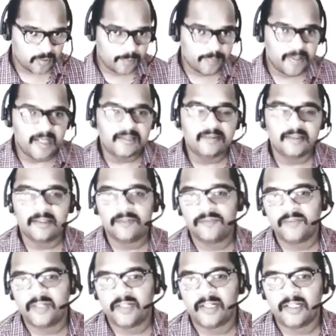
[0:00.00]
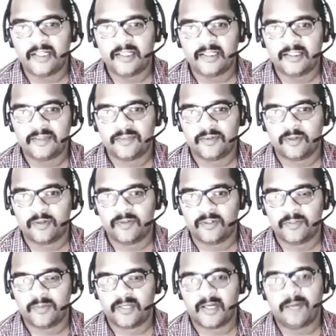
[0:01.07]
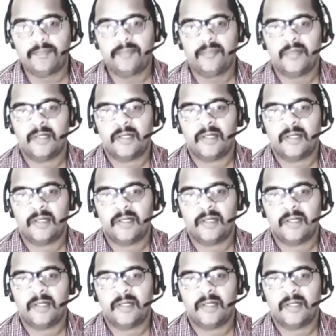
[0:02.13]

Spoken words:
plus infinity, this flow will become